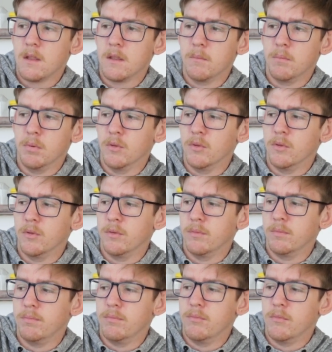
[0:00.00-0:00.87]

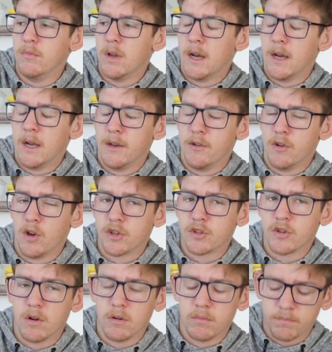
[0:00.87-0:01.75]

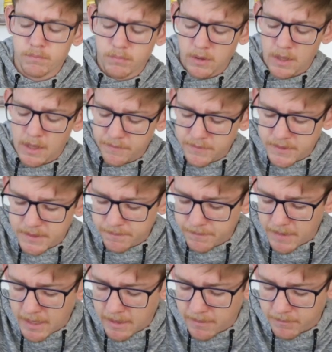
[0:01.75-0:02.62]
nitrile gloves.
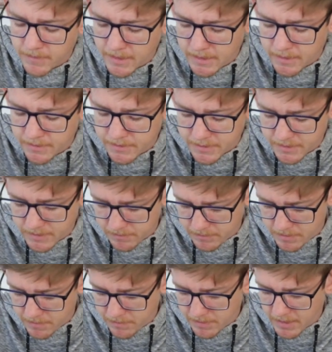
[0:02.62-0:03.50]
They're just a
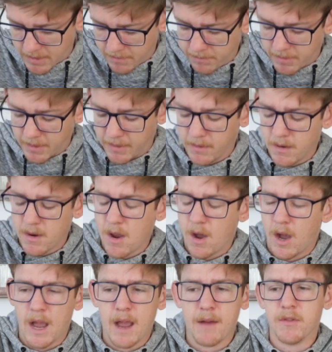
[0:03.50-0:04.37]
bit better, but
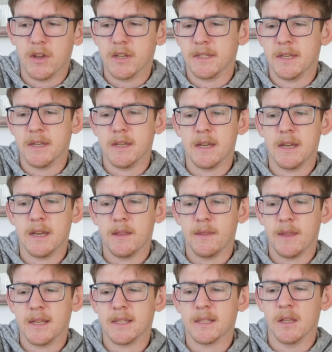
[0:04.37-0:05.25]
I have those in here.
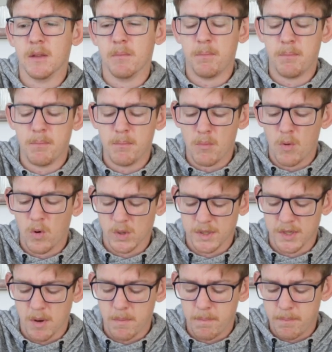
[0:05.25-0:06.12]
These are more
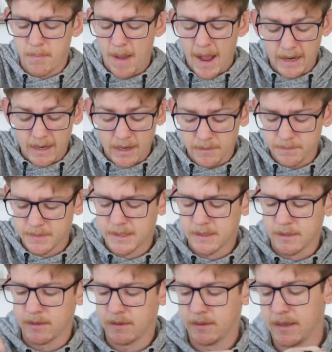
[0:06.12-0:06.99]
so
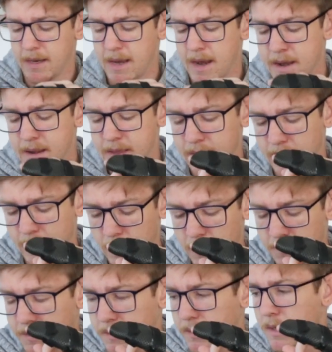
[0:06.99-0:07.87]
backups than anything
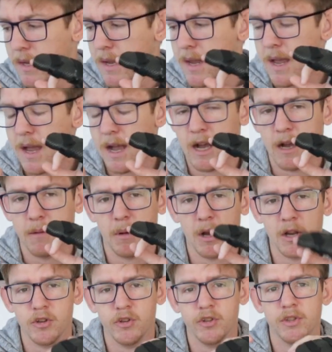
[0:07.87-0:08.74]
else.
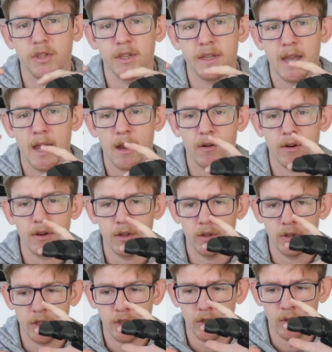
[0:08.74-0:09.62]
I usually carry
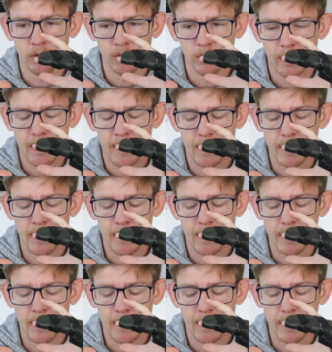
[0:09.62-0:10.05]
a little